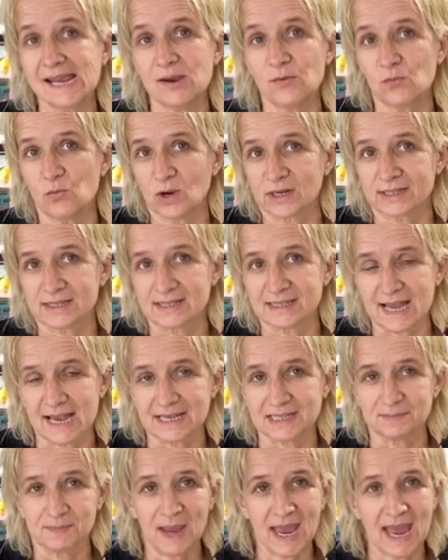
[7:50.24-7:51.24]
what
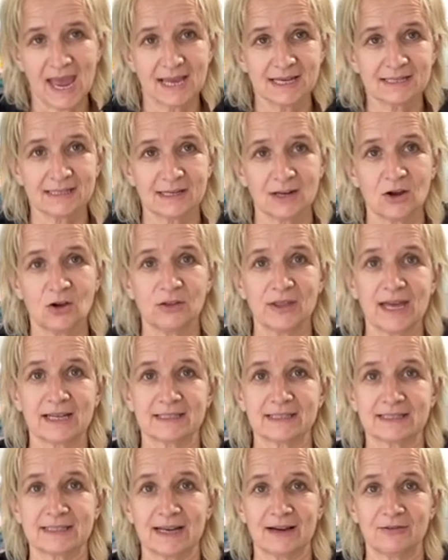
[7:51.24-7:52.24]
size pans and all that
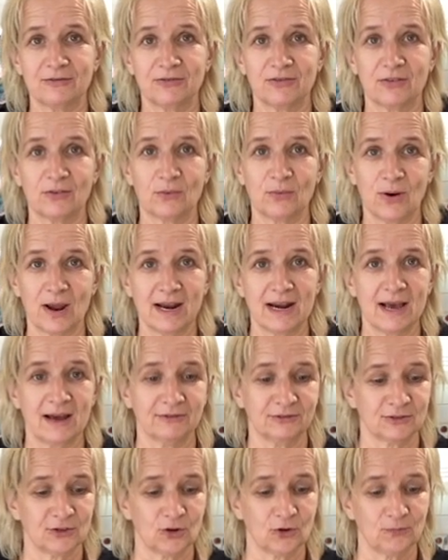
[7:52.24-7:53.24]
stuff right
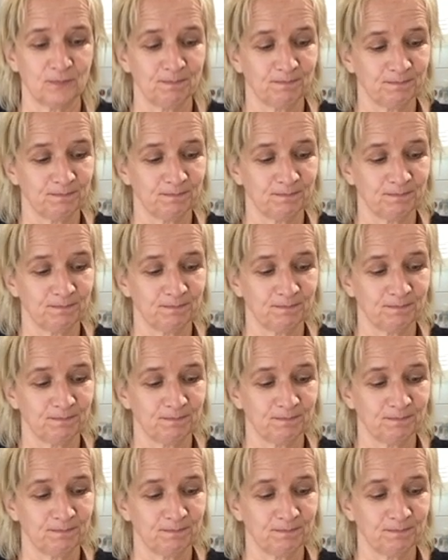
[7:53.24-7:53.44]
after.